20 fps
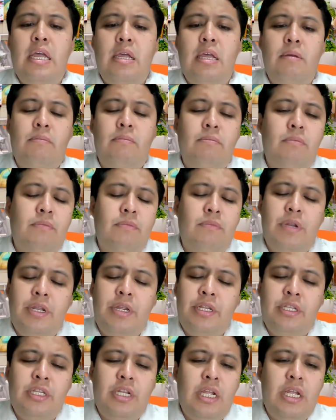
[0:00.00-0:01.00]

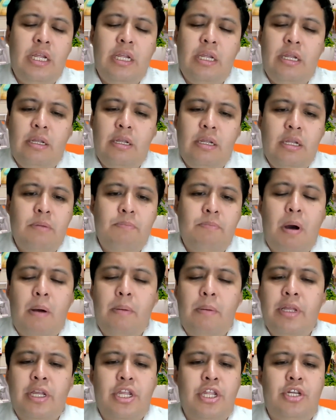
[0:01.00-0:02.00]
in the
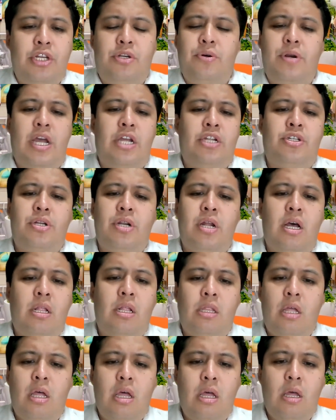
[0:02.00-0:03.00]
public
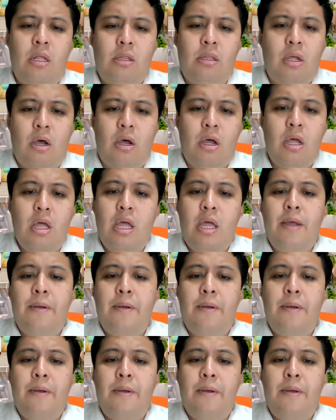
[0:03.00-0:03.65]
international law.